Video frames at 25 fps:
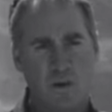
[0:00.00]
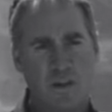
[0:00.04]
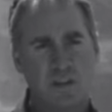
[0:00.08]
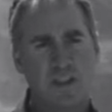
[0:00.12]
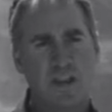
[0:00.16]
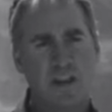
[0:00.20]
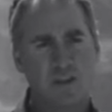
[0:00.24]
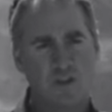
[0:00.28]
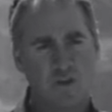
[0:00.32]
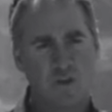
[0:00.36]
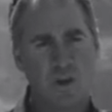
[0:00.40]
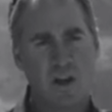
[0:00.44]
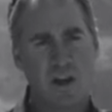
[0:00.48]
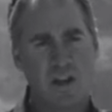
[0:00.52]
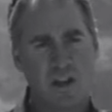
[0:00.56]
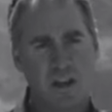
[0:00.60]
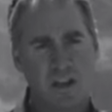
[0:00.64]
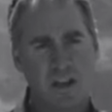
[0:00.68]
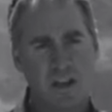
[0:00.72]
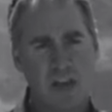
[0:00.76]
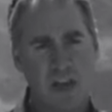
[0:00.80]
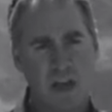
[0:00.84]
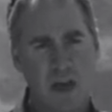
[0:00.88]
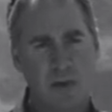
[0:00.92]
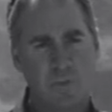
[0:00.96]
electronic
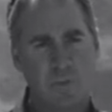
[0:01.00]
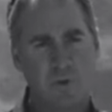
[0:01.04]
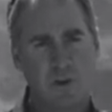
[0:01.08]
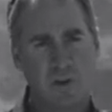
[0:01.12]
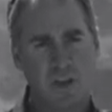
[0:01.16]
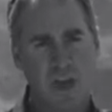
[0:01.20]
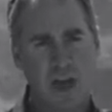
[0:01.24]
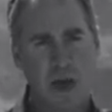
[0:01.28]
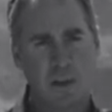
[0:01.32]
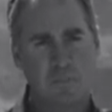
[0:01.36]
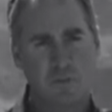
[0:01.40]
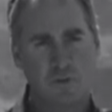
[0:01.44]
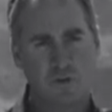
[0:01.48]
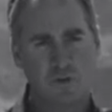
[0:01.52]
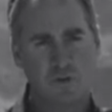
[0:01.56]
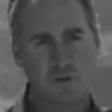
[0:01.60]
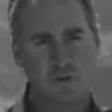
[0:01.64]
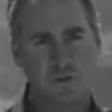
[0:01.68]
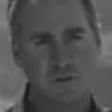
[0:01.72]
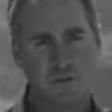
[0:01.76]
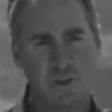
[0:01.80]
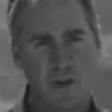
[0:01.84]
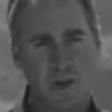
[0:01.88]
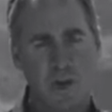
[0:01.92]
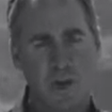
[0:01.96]
camera
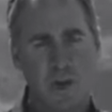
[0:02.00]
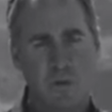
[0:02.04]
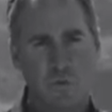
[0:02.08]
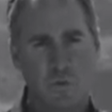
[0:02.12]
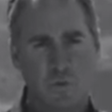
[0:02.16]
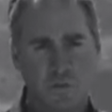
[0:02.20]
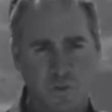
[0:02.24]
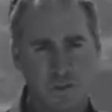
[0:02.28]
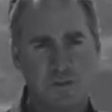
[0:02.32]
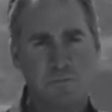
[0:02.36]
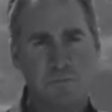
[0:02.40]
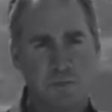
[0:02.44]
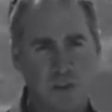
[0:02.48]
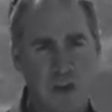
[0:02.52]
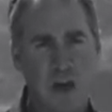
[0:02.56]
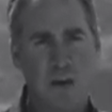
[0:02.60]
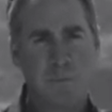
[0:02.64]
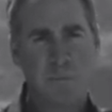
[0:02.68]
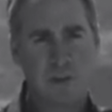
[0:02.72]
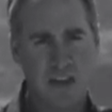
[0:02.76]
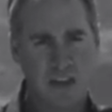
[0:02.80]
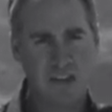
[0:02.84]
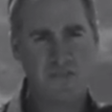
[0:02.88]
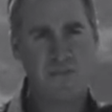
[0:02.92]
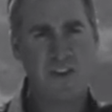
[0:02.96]
captures were just
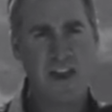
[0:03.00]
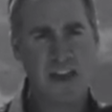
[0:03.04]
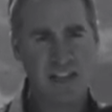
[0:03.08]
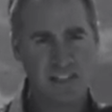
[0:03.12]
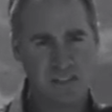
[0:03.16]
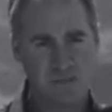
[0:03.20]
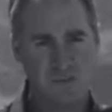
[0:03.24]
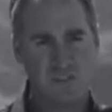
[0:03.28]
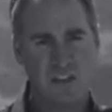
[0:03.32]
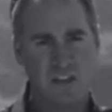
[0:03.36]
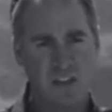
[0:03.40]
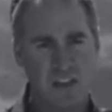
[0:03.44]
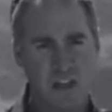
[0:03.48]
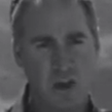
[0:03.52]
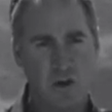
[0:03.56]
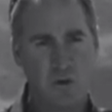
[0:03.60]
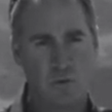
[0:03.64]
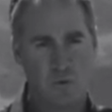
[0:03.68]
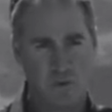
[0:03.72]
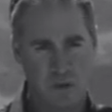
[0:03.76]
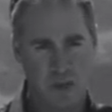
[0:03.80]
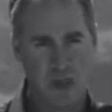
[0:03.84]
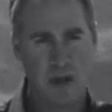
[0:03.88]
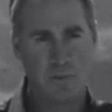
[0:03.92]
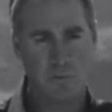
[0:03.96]
becoming advanced video
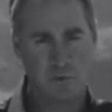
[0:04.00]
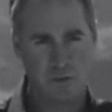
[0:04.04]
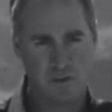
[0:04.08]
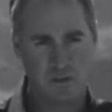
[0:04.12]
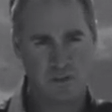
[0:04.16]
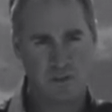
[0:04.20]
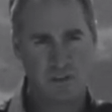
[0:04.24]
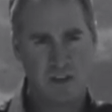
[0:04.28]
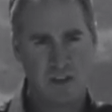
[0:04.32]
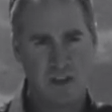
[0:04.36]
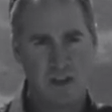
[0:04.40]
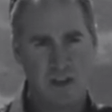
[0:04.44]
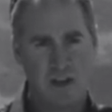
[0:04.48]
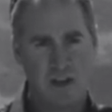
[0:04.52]
cameras.